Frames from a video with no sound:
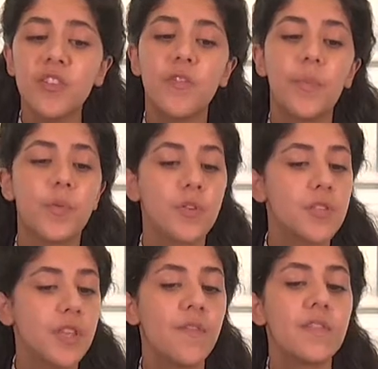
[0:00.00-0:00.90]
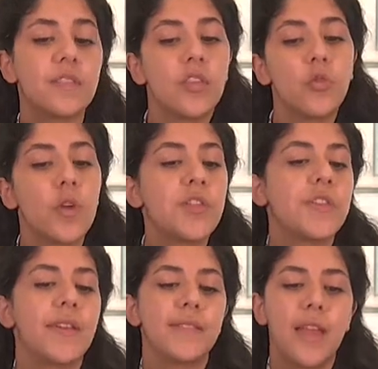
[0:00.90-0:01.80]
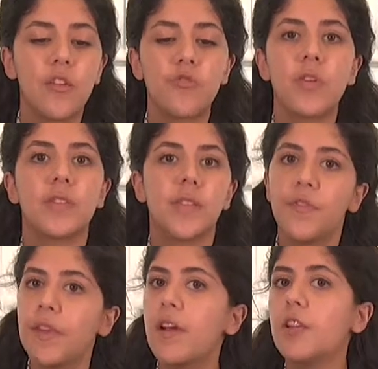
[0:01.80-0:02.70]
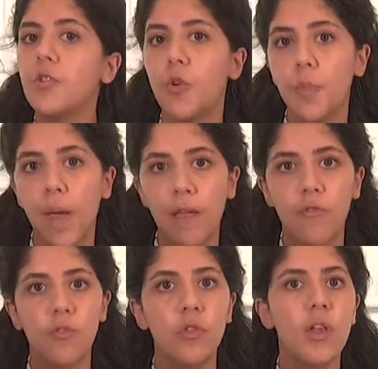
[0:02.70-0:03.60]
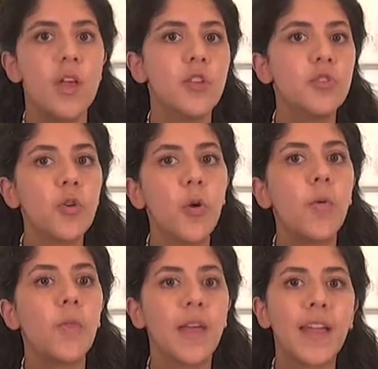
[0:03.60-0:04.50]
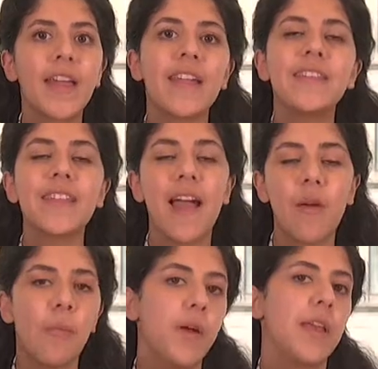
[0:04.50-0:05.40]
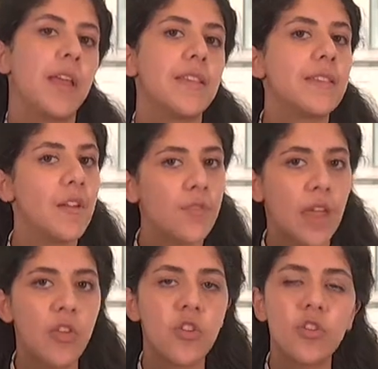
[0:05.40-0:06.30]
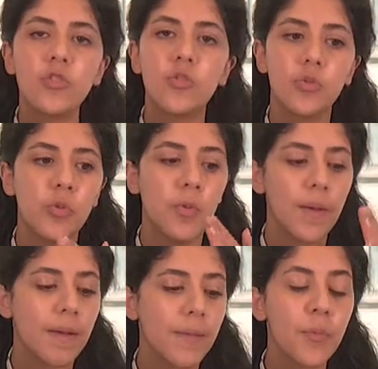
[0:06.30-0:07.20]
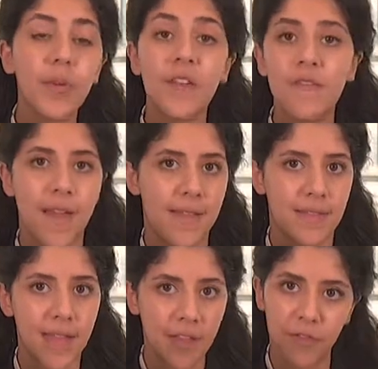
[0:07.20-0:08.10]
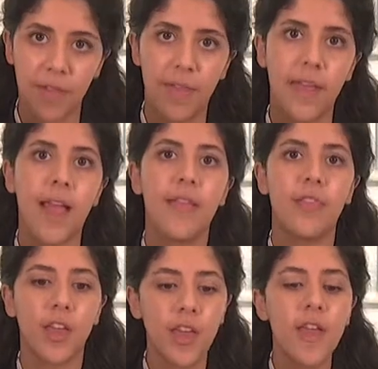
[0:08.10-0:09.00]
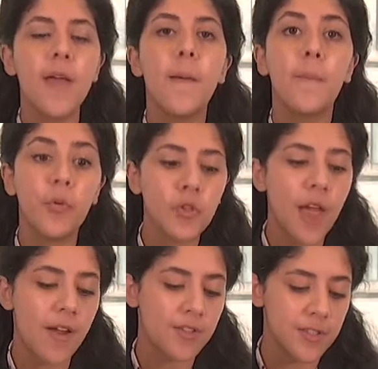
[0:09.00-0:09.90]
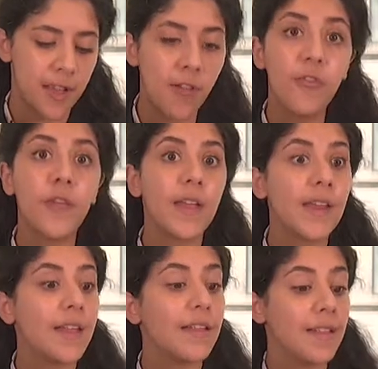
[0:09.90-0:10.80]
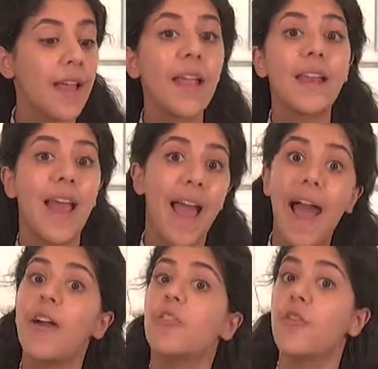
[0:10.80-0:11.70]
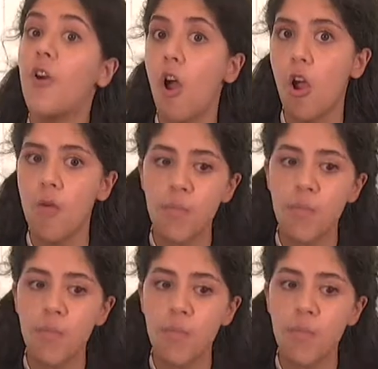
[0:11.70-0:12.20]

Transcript: we perceive a situation as dangerous, difficult, or painful. So, like, it's our body, it's our nature to prevent that feeling and, like, put ourselves in out of harm.